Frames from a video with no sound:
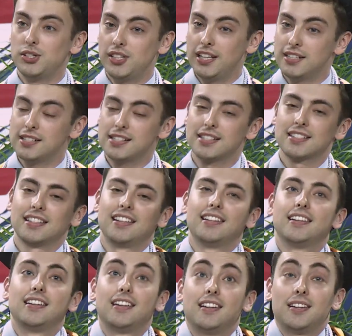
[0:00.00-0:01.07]
theirs
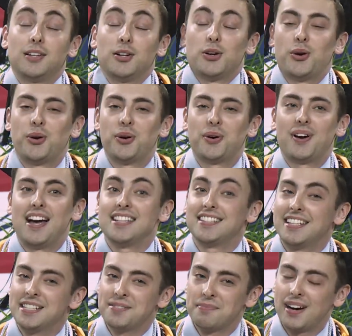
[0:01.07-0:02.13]
as it
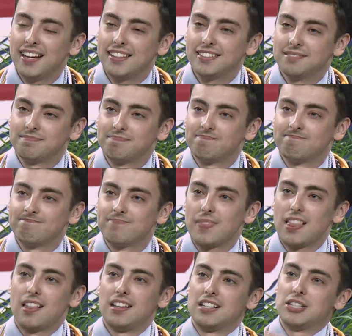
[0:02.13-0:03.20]
is mine.
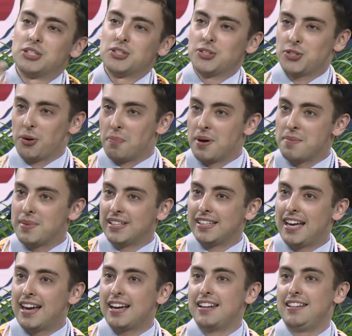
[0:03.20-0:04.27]
So, mom and
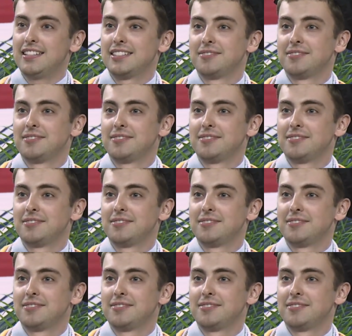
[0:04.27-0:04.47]
dad,